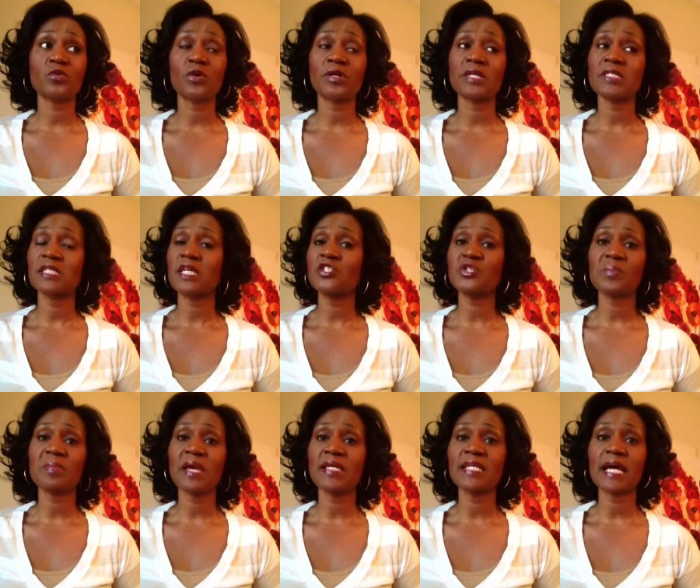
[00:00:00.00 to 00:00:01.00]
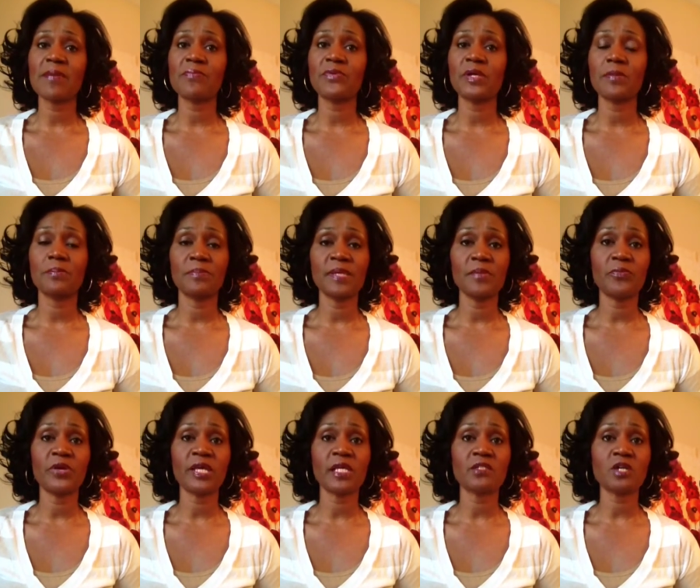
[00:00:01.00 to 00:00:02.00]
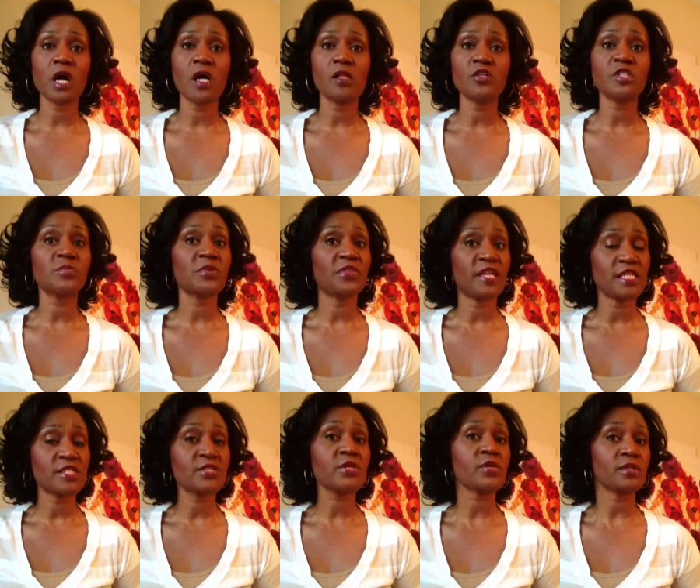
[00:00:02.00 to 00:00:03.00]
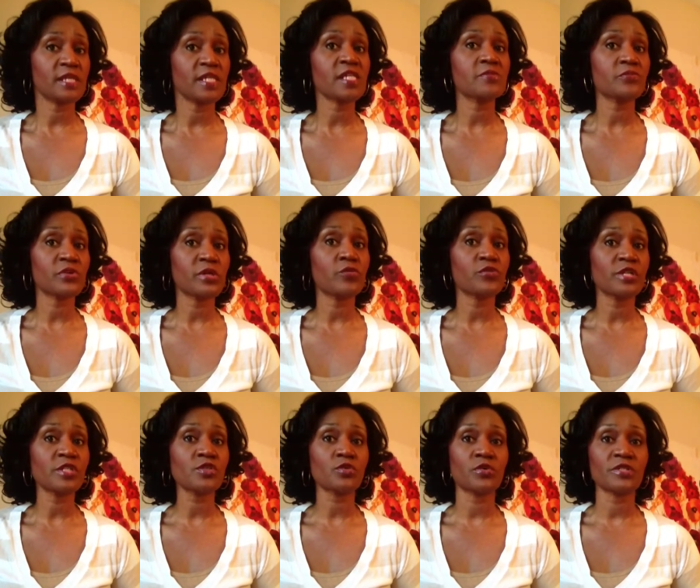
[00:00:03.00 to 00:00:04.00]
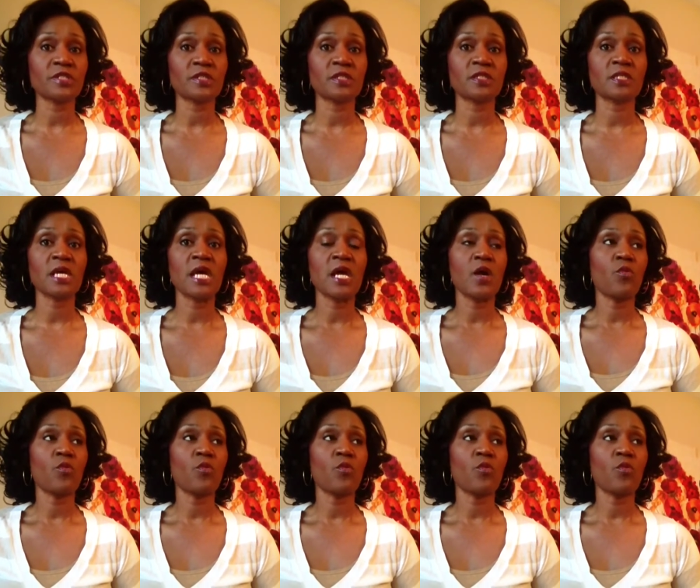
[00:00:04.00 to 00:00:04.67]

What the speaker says: organization may not be bringing dollars, but they certainly can bring resources,